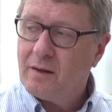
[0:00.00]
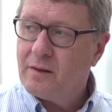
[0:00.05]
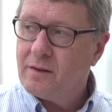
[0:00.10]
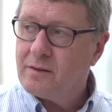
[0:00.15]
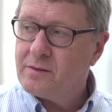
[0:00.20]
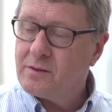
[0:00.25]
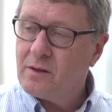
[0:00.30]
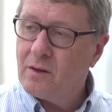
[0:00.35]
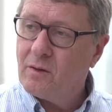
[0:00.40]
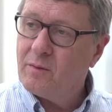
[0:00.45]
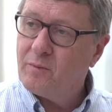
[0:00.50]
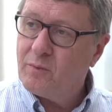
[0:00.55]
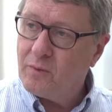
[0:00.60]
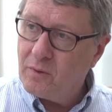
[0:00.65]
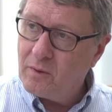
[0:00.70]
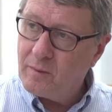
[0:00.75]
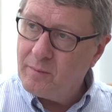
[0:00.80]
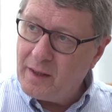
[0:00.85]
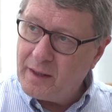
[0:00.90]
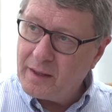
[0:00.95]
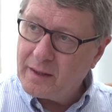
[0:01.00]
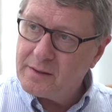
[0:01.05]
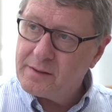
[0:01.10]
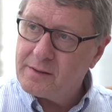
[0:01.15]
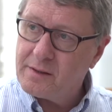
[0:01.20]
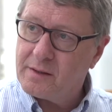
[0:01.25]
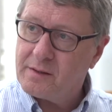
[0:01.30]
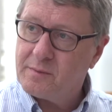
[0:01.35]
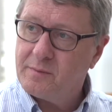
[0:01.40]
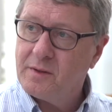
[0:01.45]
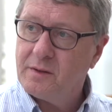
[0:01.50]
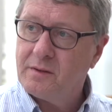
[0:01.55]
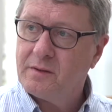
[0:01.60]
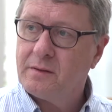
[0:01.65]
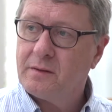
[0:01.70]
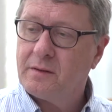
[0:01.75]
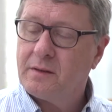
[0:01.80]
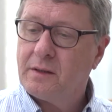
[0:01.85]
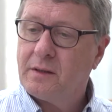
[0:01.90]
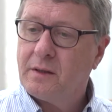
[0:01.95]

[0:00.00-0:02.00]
So in programmatic assessment,